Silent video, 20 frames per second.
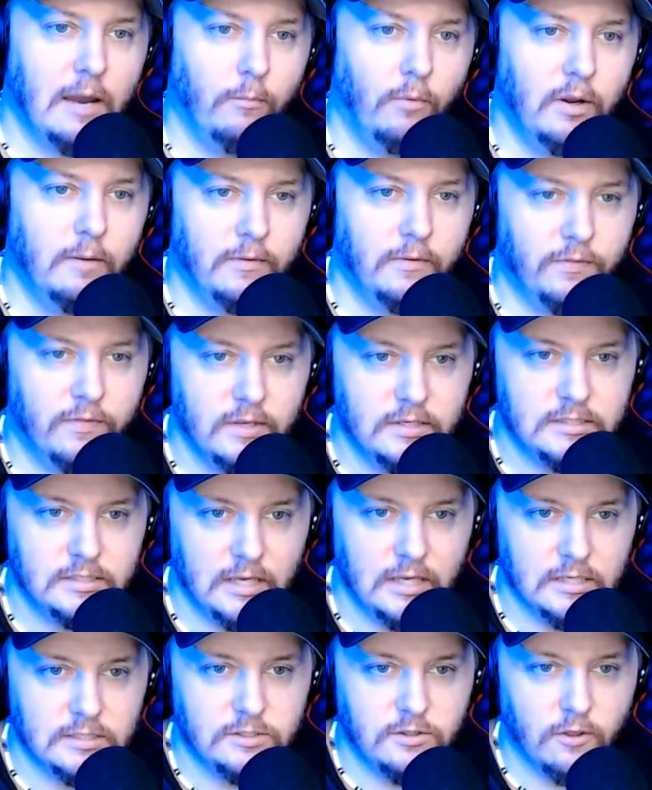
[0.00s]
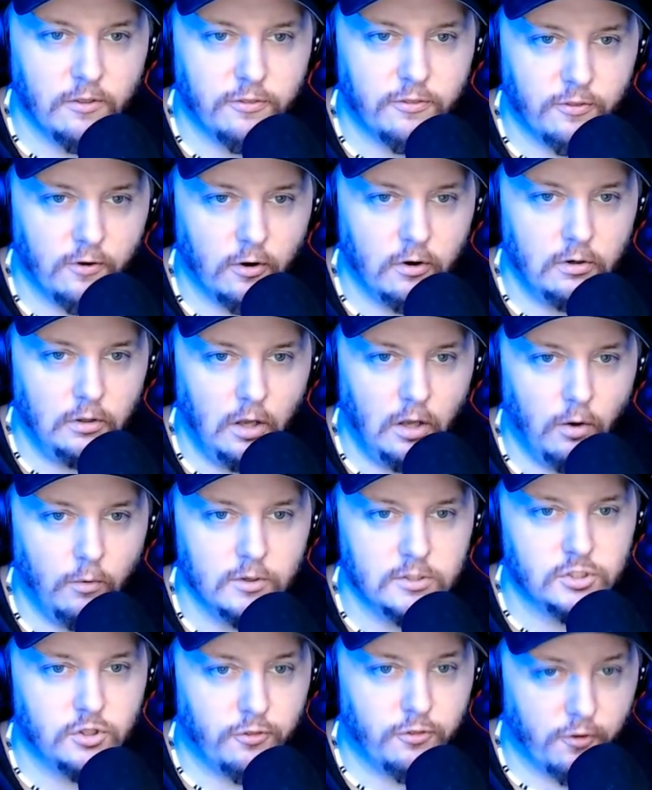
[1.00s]
Wait a minute. This is the third
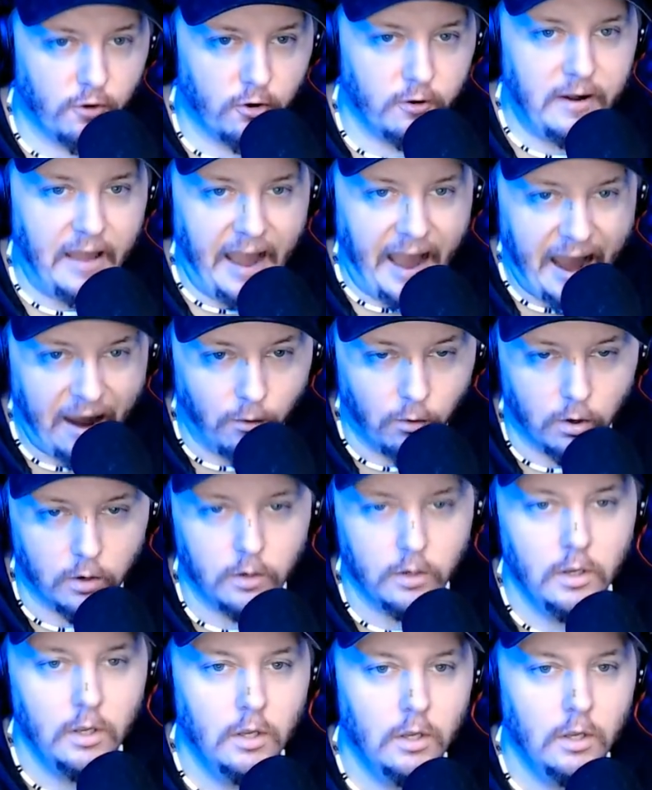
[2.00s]
lowest third hour